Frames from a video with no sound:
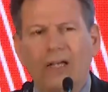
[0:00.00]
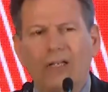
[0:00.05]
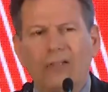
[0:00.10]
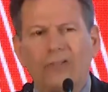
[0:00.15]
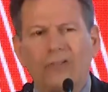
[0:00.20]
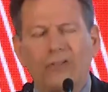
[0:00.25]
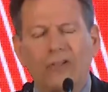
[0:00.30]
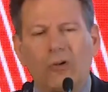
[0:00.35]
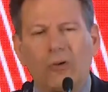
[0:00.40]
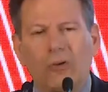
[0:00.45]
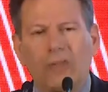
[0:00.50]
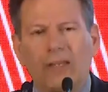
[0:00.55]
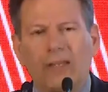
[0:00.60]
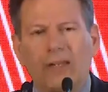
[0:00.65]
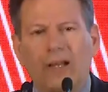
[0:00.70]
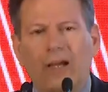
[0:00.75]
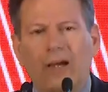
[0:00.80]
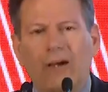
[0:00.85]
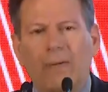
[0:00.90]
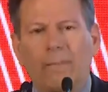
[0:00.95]
So that,
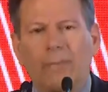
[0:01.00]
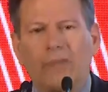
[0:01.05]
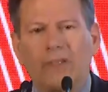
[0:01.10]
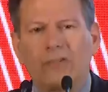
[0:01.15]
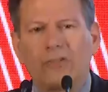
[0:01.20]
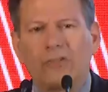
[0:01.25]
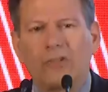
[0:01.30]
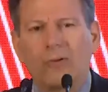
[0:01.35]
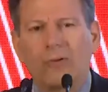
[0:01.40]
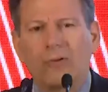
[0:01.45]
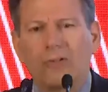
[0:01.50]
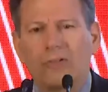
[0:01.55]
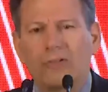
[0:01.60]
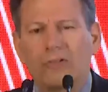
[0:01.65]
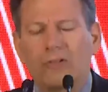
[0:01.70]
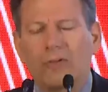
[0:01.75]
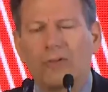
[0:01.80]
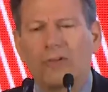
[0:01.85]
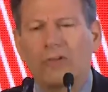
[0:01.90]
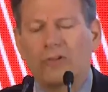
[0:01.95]
um, so,
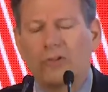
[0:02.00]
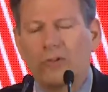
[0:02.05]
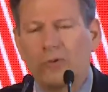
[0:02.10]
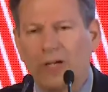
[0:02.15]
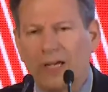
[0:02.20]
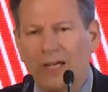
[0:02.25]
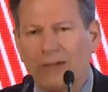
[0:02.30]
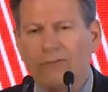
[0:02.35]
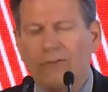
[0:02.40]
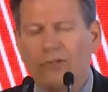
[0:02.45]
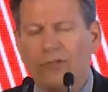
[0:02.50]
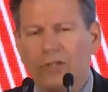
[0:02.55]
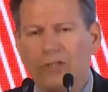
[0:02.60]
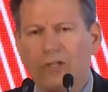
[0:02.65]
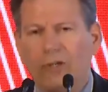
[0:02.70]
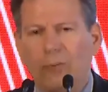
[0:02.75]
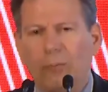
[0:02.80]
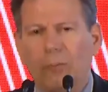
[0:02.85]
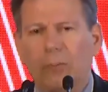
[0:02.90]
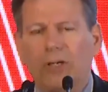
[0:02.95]
so that you have
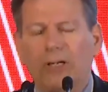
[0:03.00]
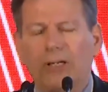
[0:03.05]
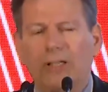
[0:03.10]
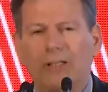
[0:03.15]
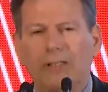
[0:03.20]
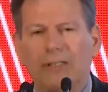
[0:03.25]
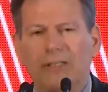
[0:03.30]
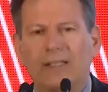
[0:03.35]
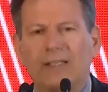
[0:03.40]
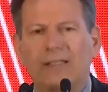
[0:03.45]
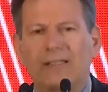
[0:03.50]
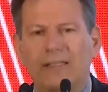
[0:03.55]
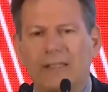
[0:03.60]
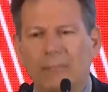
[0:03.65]
geopolitics,